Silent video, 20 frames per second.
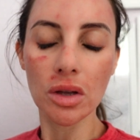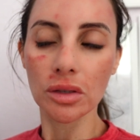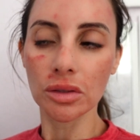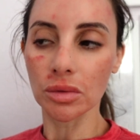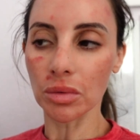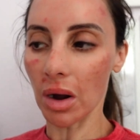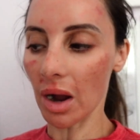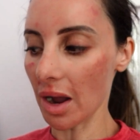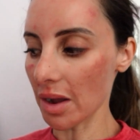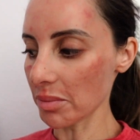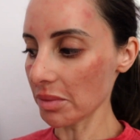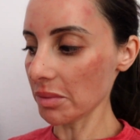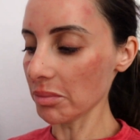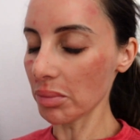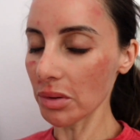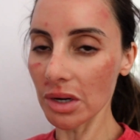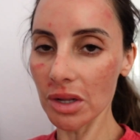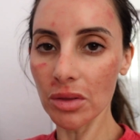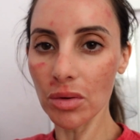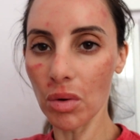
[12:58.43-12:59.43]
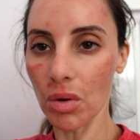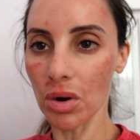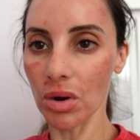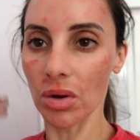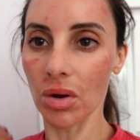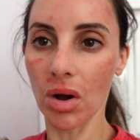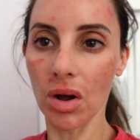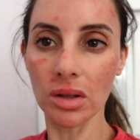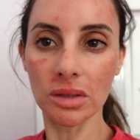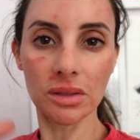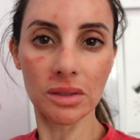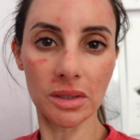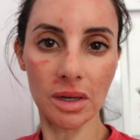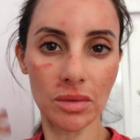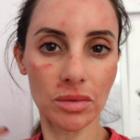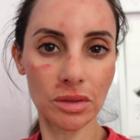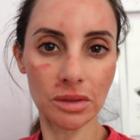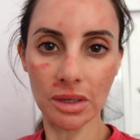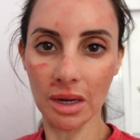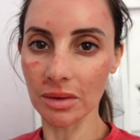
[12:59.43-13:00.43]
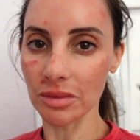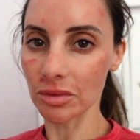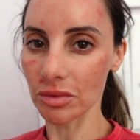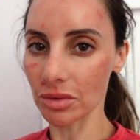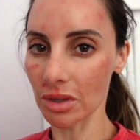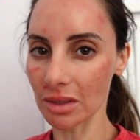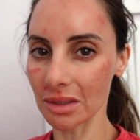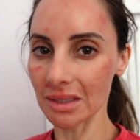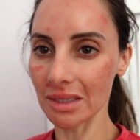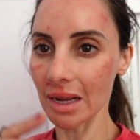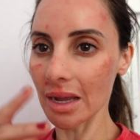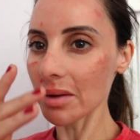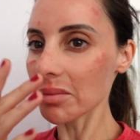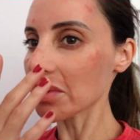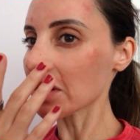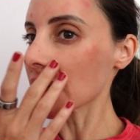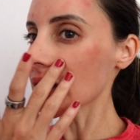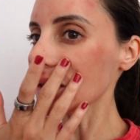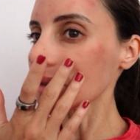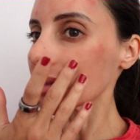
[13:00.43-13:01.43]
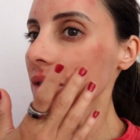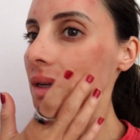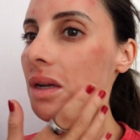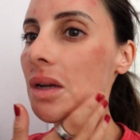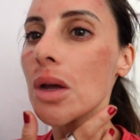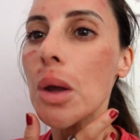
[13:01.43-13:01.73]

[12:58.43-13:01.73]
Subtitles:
So I've been putting the oil on several times throughout the day because,